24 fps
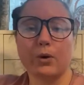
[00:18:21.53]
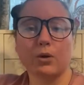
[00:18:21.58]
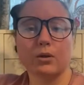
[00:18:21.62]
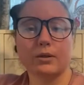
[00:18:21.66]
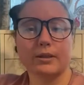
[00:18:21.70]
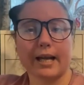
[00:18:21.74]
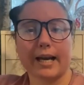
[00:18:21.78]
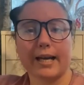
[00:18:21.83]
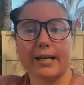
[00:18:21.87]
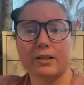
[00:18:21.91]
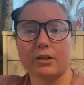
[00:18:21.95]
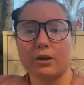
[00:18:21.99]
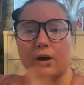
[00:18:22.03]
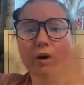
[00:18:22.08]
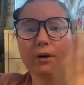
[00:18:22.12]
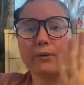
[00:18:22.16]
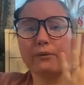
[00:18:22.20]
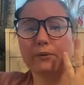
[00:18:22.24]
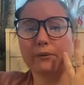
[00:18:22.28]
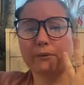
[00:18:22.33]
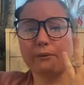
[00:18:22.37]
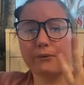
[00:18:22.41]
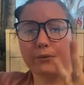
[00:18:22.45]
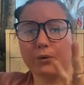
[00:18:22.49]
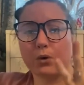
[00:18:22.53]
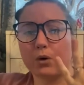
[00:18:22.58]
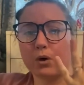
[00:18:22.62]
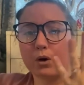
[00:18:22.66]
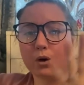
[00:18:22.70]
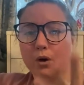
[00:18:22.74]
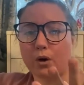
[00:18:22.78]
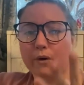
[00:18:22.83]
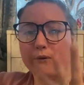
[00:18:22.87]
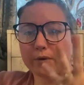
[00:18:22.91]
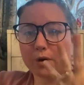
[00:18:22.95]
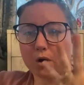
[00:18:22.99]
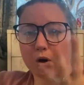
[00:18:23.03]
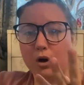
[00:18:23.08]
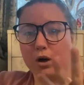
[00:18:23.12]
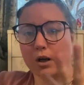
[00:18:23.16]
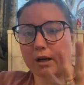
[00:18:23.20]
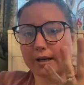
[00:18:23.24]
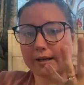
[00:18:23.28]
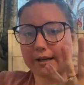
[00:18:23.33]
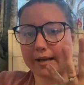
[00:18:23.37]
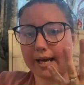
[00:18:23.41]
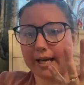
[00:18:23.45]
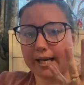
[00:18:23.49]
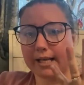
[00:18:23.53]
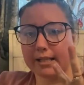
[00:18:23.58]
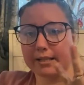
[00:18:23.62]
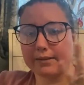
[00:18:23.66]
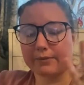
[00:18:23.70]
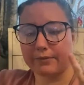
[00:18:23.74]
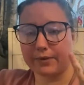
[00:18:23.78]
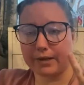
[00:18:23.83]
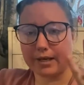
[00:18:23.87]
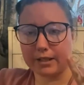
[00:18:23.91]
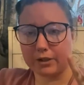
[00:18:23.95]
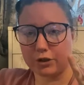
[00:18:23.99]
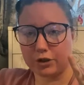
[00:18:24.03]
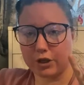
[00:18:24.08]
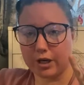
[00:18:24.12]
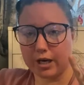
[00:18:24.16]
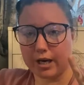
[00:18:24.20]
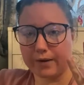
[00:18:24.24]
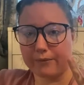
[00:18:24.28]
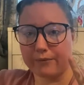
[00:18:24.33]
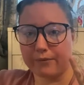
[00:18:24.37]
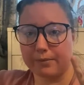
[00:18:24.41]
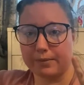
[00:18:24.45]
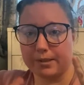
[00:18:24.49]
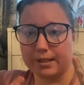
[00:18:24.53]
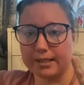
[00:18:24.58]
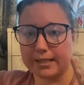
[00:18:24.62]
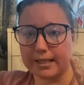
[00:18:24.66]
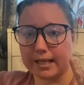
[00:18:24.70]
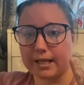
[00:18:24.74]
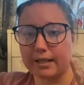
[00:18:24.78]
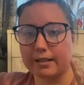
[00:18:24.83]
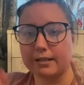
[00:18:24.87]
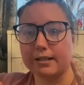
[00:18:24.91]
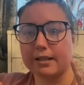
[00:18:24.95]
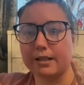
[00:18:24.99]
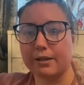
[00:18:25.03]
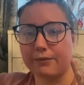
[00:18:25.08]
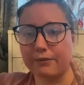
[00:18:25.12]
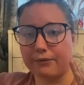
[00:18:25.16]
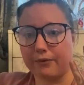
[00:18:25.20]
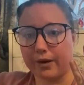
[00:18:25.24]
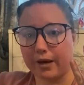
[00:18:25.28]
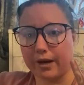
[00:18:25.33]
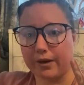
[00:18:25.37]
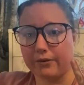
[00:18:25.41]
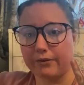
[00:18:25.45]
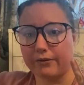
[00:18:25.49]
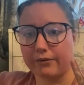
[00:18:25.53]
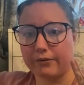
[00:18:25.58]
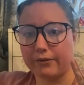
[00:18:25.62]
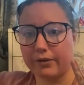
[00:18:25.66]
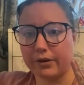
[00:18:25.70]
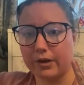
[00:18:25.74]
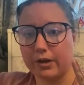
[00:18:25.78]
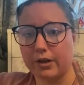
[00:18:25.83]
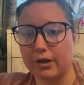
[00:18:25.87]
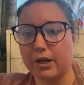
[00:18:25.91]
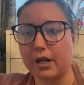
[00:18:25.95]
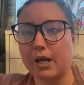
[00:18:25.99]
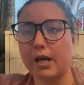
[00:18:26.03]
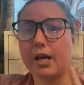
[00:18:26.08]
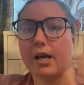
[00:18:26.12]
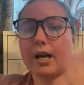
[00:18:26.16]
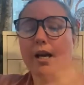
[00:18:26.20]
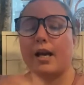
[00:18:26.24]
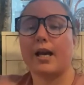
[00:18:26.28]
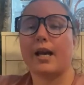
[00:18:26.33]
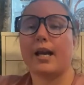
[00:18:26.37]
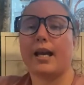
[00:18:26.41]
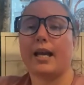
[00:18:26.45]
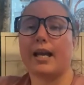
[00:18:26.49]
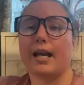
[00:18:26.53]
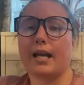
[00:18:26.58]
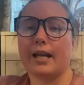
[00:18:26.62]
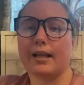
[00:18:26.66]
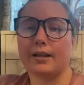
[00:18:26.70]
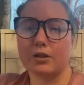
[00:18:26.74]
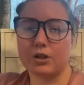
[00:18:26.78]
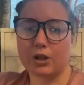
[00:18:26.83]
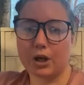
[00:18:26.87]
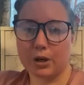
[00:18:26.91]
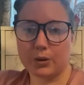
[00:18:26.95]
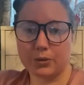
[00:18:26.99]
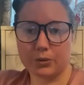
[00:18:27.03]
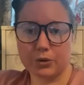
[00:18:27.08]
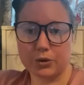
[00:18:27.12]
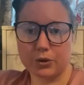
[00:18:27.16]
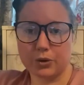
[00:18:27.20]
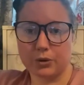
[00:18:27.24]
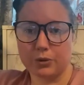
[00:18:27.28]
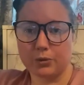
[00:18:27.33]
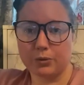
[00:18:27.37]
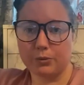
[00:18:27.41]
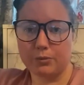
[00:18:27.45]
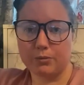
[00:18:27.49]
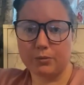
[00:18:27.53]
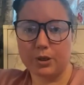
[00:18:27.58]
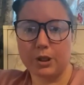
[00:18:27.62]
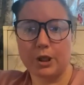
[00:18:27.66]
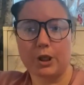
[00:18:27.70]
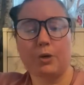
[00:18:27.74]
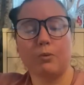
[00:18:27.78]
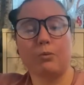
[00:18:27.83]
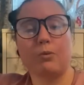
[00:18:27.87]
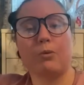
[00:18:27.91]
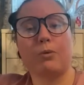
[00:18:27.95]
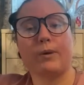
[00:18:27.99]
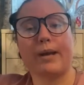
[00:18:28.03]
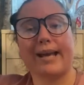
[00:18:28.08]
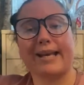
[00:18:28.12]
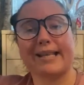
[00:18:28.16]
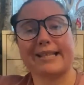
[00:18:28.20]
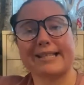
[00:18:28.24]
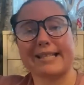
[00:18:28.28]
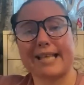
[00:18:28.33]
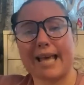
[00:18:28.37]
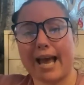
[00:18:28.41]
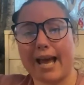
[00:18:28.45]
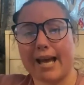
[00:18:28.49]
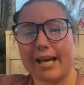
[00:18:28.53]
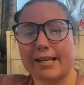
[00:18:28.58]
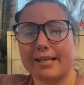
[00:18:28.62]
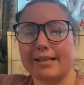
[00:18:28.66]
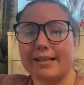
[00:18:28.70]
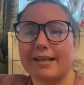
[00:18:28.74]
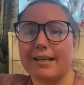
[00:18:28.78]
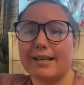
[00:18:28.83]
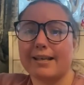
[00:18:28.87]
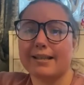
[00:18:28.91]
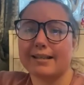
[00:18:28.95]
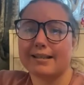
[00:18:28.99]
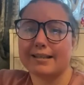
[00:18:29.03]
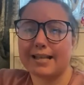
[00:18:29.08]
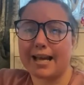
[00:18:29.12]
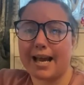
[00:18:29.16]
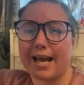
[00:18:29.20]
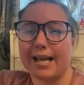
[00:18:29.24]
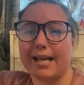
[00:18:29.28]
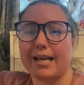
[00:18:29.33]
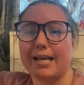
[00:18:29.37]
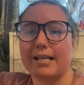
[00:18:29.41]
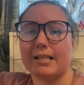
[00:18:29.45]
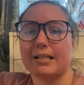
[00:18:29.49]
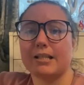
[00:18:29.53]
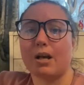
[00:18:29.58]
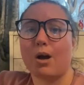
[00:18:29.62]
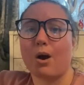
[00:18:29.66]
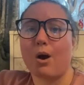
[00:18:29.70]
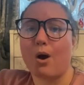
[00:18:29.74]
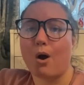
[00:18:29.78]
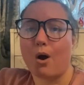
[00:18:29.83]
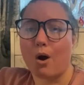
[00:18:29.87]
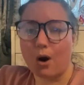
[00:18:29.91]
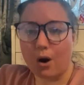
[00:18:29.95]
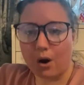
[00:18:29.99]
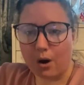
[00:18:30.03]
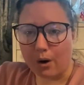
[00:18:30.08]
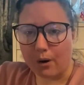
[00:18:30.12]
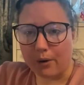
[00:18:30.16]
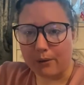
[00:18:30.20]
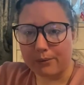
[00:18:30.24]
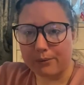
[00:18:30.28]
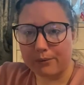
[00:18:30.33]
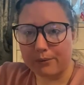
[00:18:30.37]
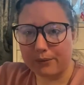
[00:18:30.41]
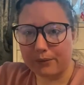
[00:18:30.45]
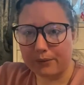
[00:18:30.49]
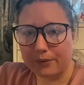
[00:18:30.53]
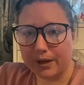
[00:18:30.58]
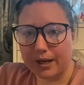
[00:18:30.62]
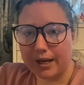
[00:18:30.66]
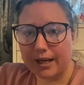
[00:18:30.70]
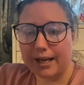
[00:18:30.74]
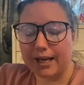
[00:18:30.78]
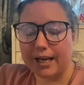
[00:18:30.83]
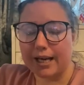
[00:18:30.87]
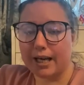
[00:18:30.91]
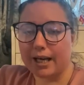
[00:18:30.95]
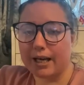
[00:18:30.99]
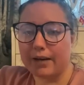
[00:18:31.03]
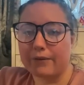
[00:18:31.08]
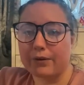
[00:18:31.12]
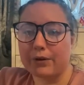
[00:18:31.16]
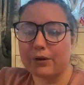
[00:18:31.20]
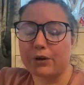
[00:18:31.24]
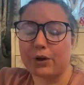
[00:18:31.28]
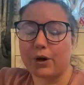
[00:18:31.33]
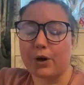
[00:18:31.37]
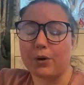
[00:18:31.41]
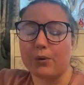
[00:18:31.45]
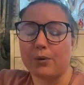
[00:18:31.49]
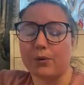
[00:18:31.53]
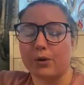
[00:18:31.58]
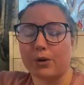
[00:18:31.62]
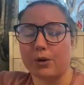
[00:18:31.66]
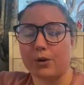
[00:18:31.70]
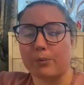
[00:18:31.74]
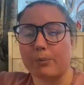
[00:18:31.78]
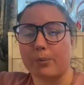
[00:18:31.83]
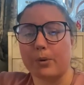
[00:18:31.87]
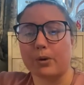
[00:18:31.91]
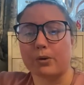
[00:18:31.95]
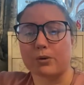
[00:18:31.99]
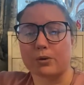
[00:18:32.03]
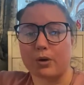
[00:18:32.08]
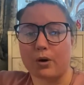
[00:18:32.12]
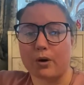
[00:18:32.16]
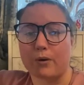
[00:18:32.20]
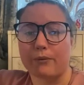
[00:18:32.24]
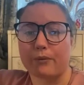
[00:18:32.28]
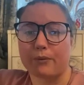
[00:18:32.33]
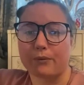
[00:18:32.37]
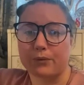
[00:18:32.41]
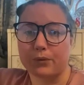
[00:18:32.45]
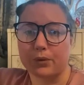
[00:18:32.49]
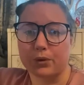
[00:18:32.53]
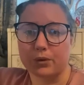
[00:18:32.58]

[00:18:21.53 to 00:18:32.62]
days off, four of your holidays for next year from the 2nd to the 5th, in total, you will get 10 days off. Even though you booked off 4